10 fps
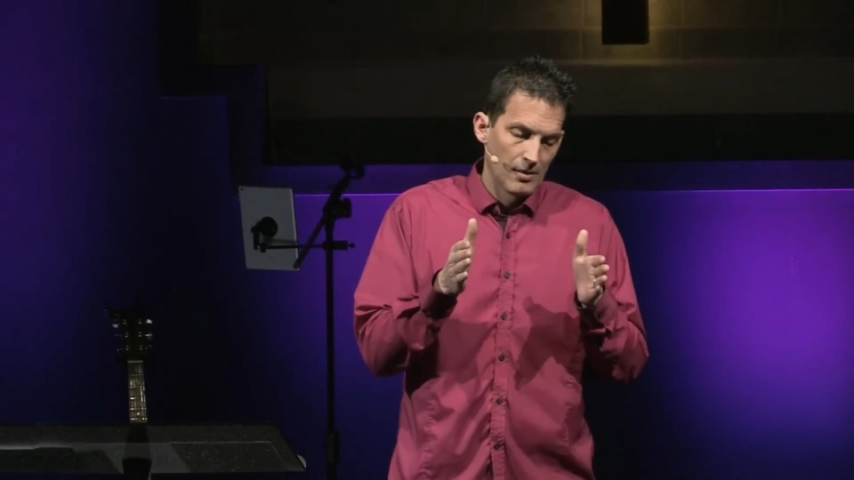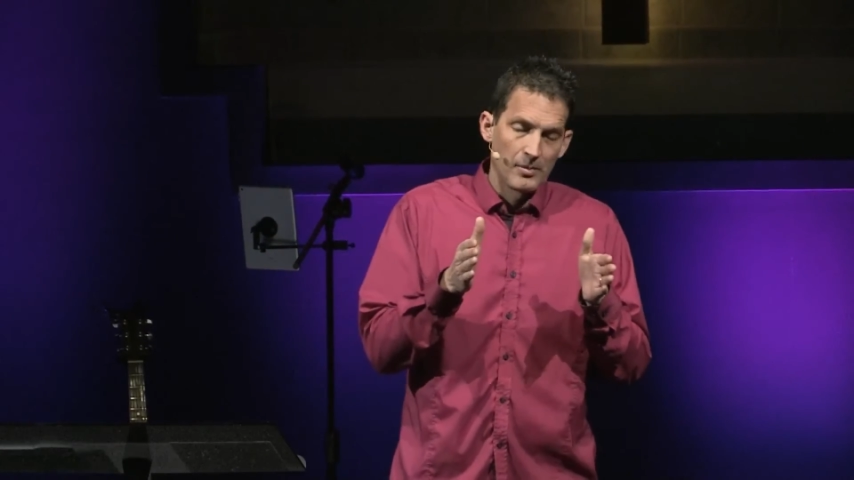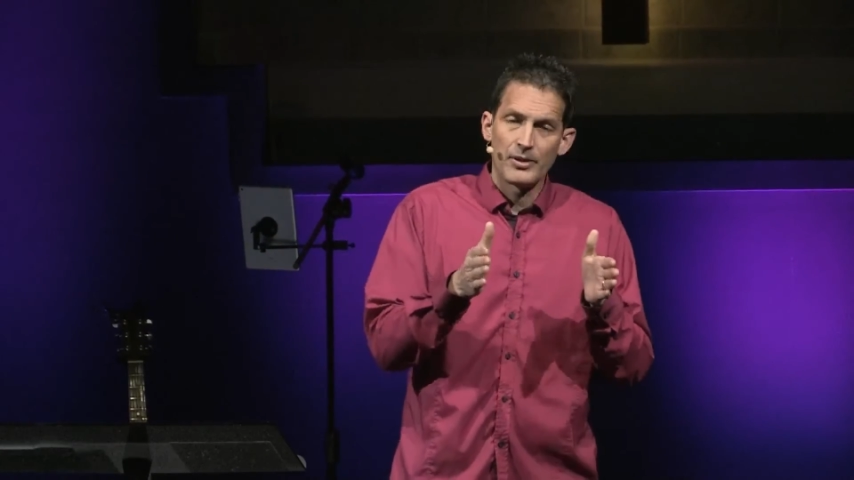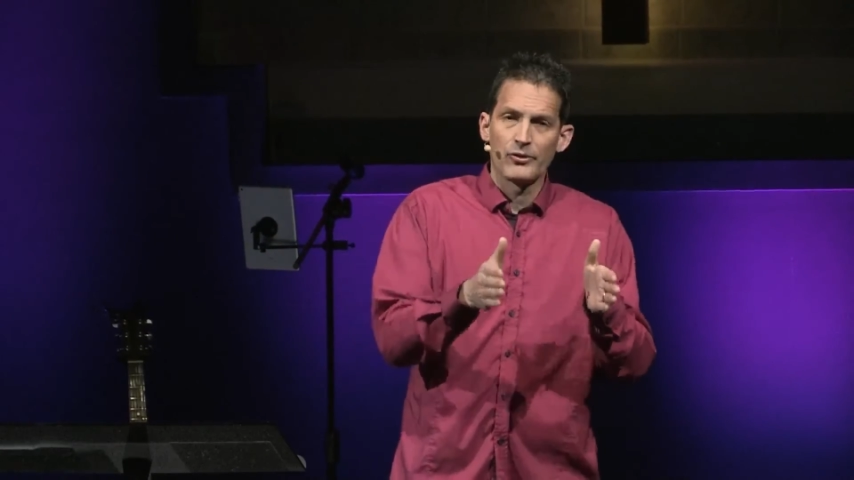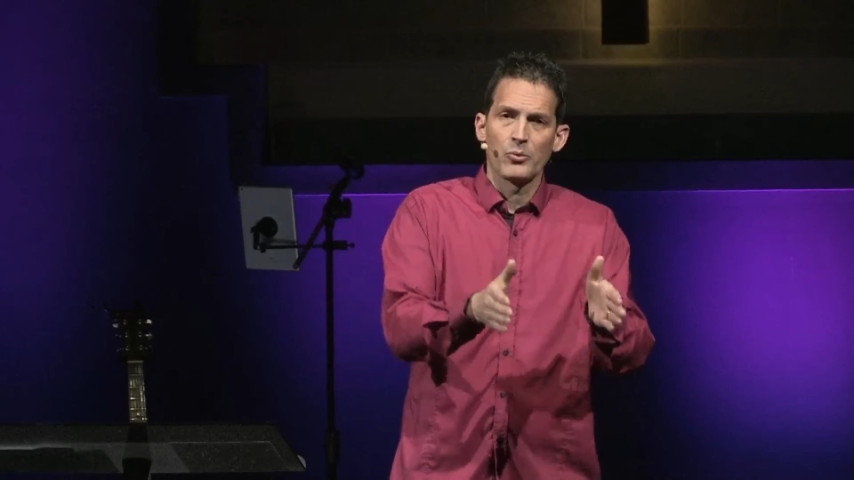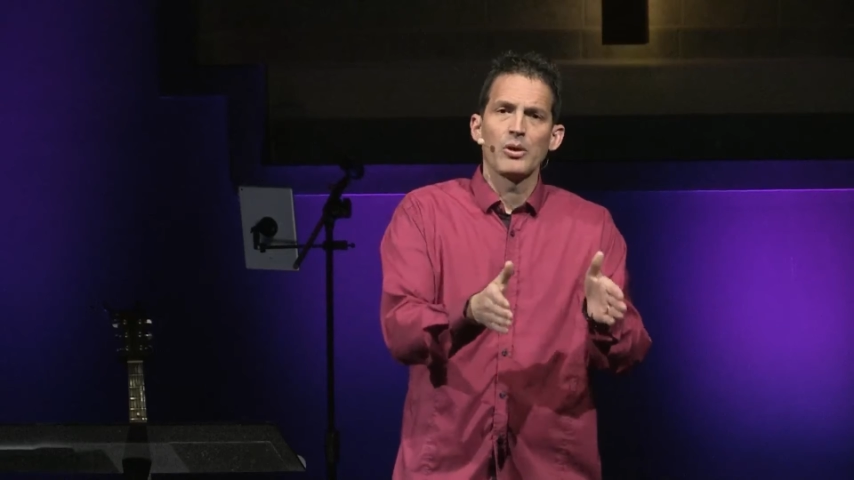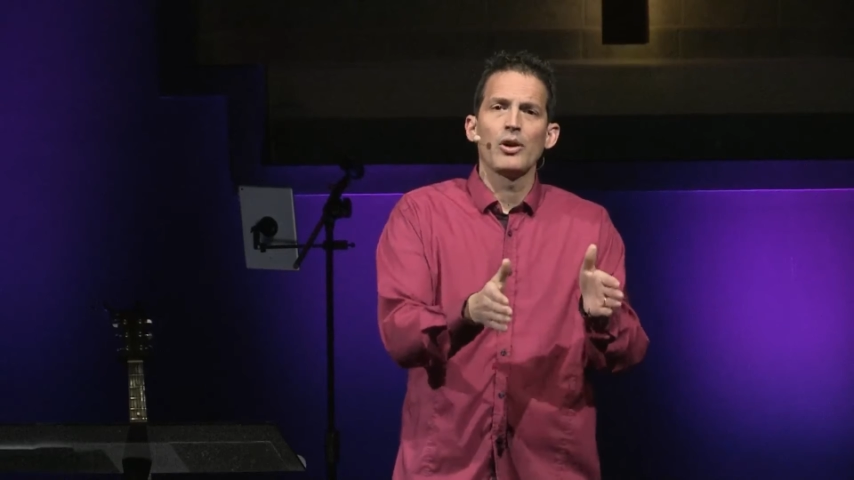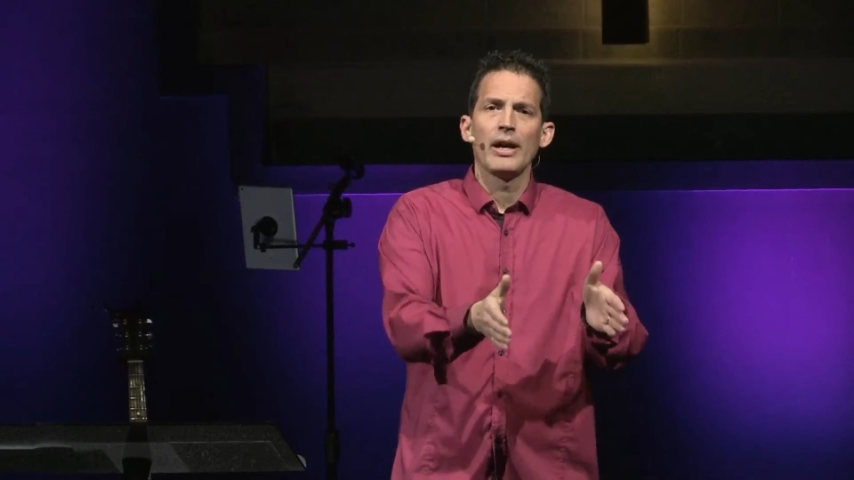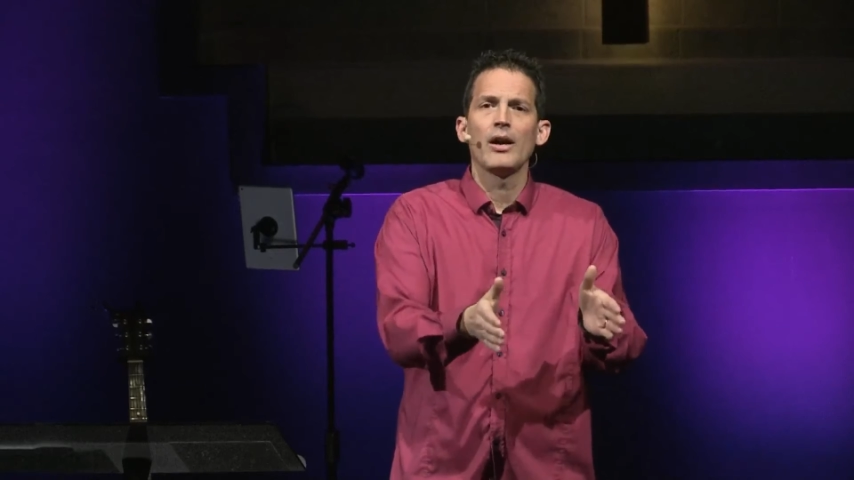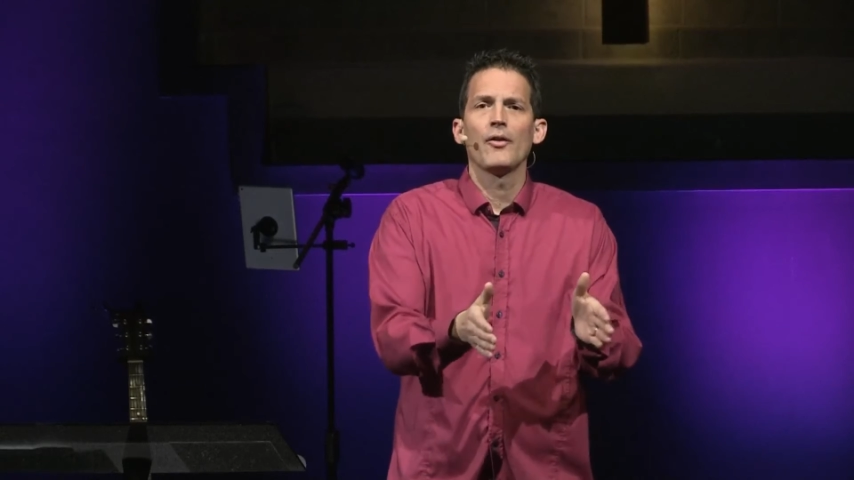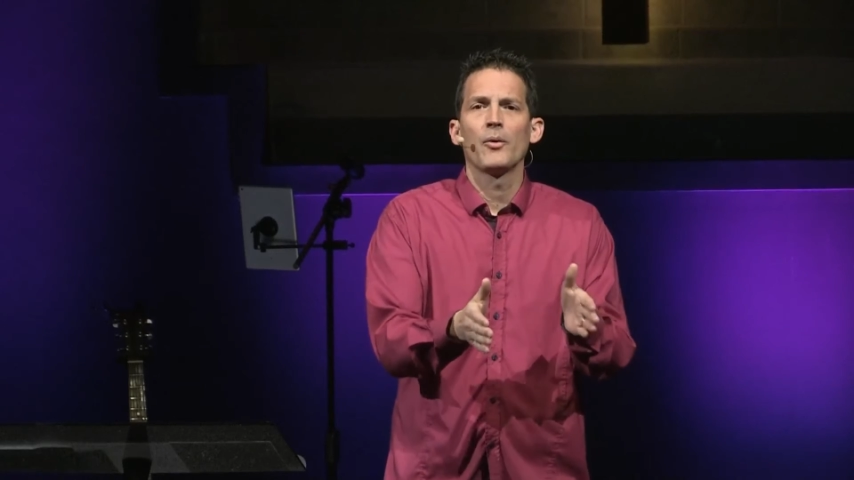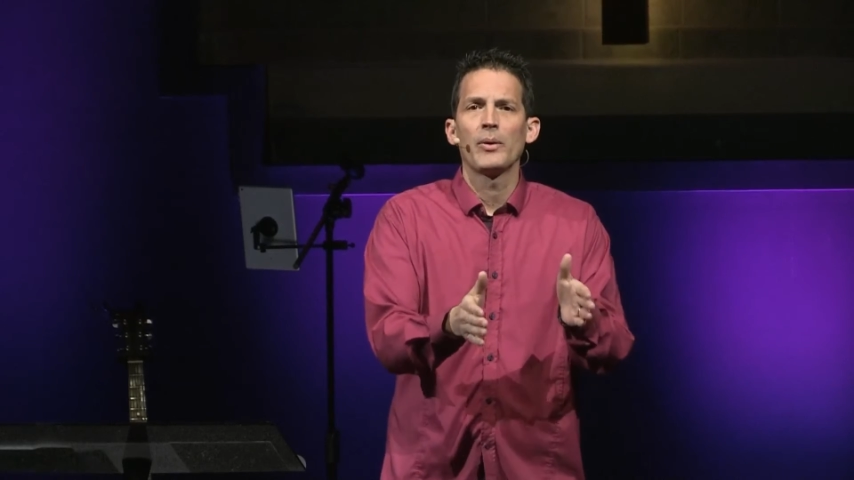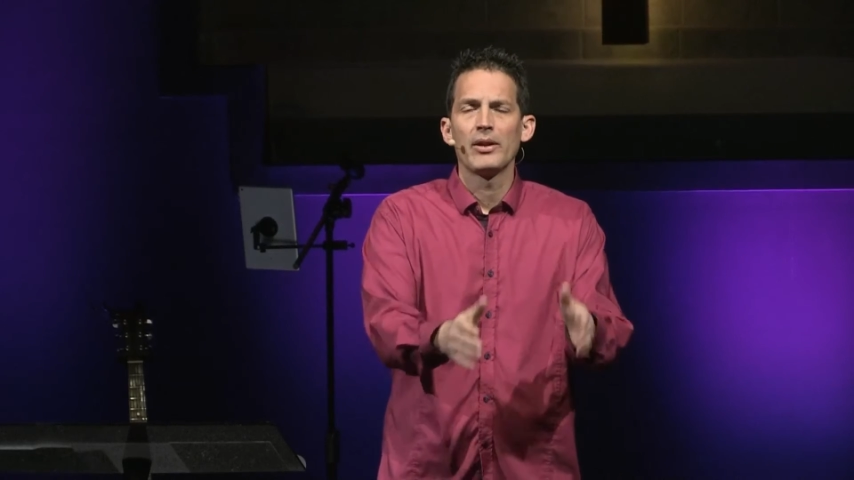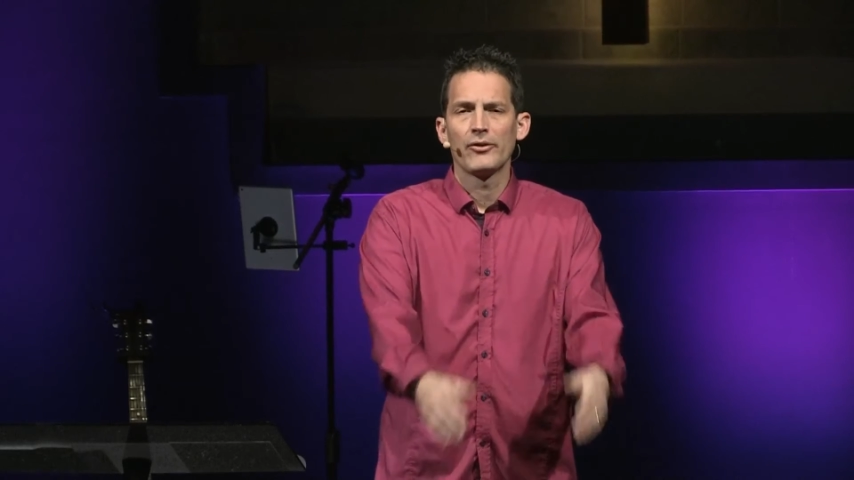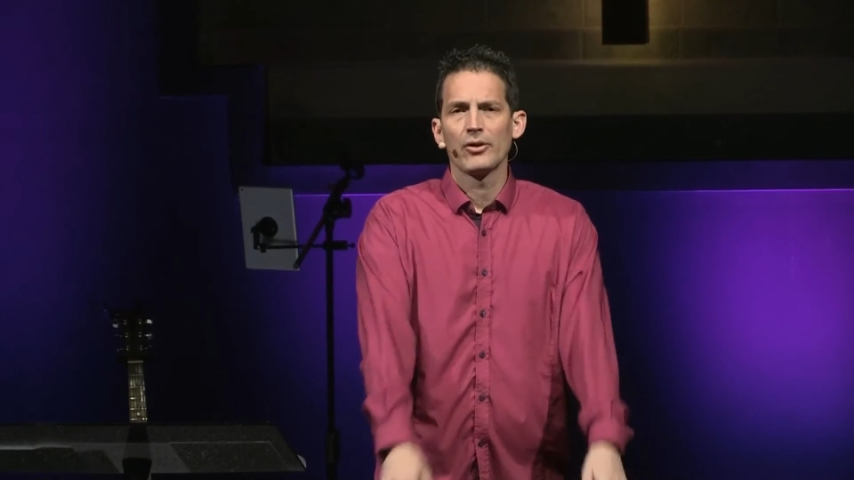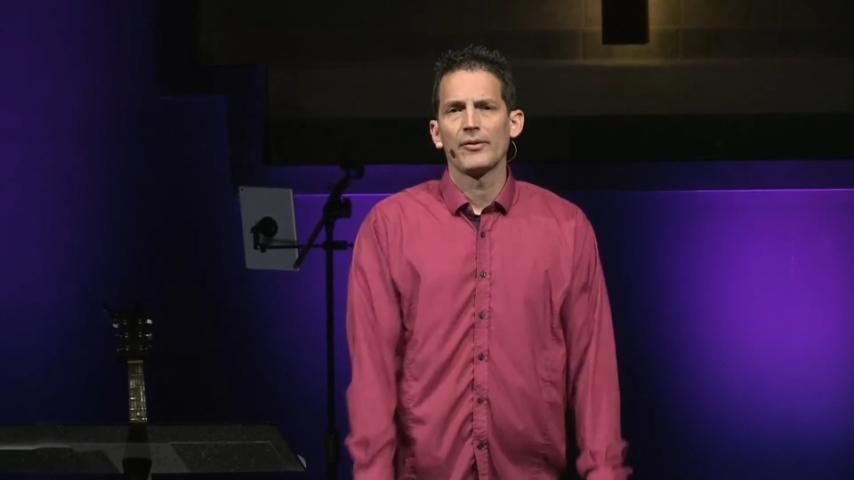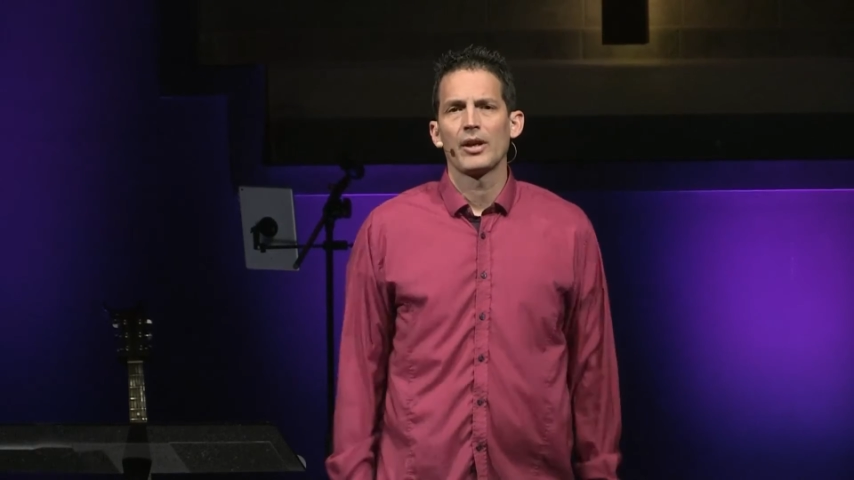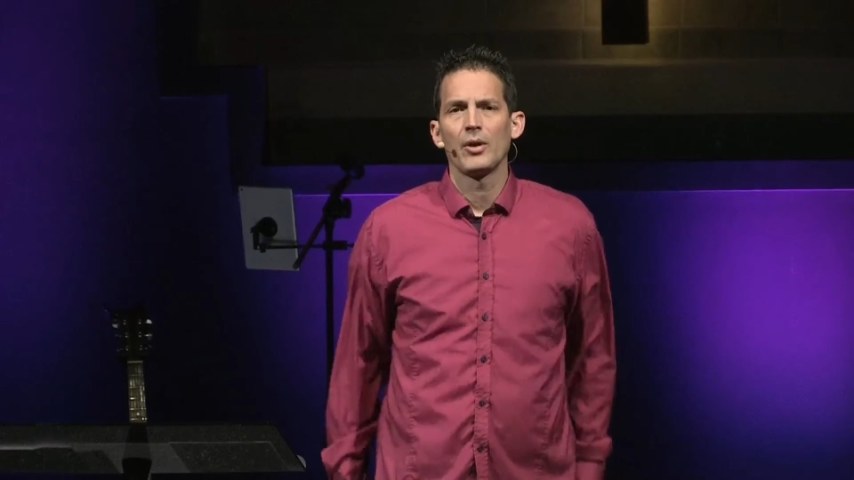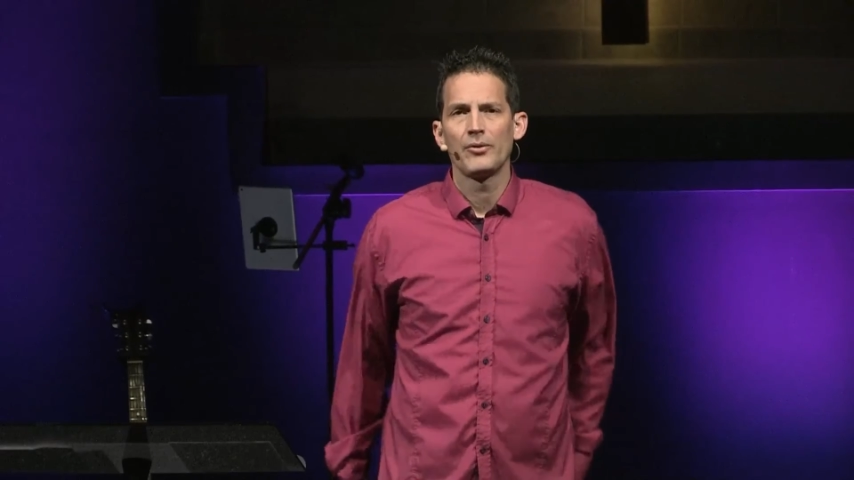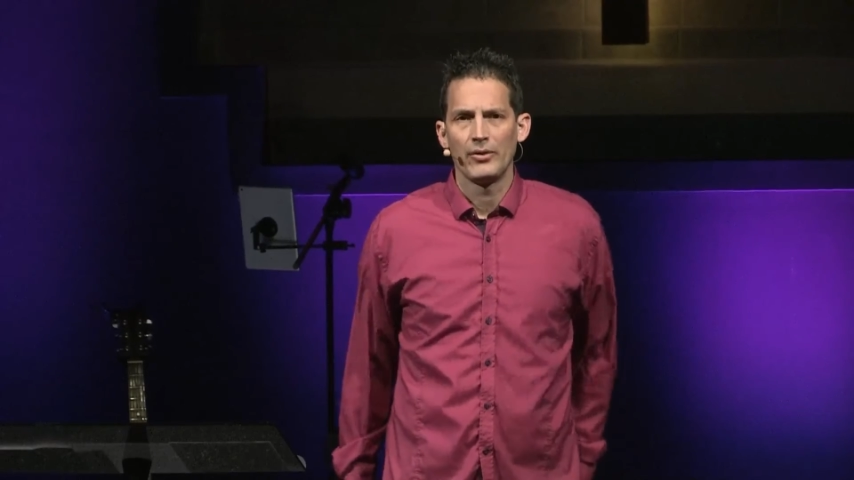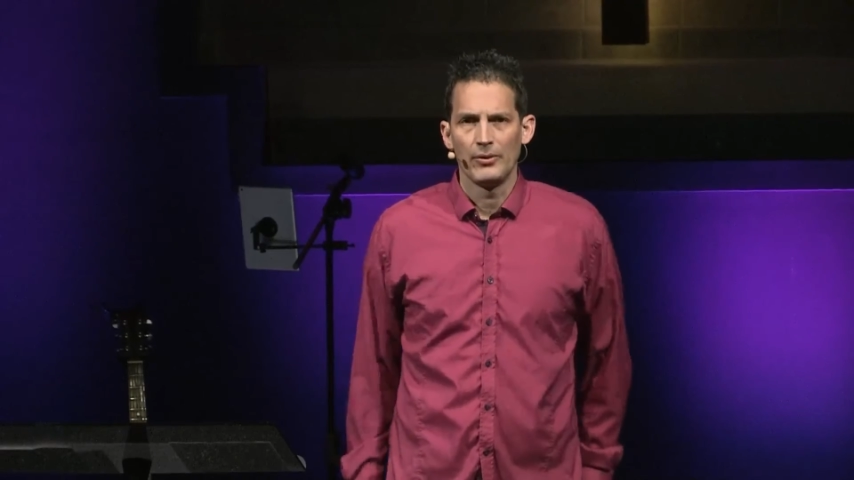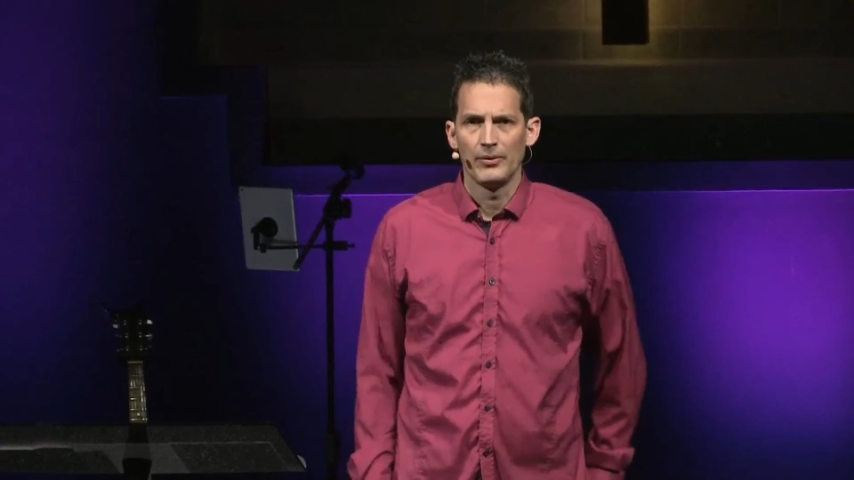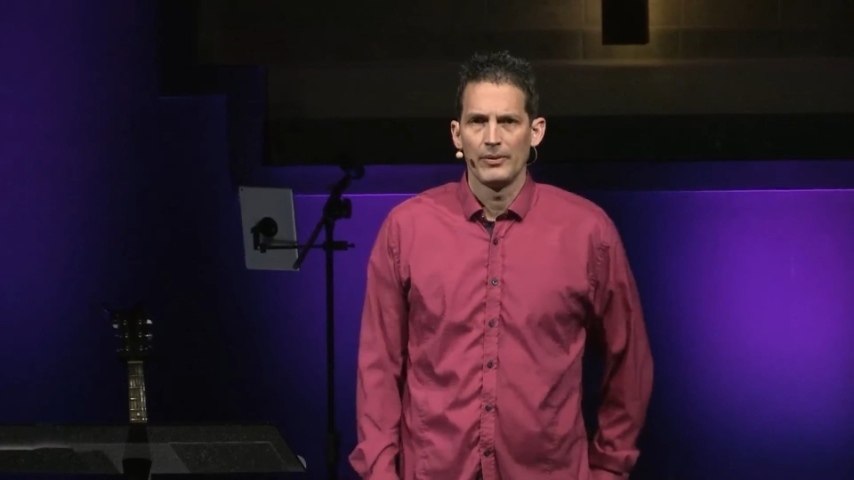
But there's a real hell that we deserve to go to.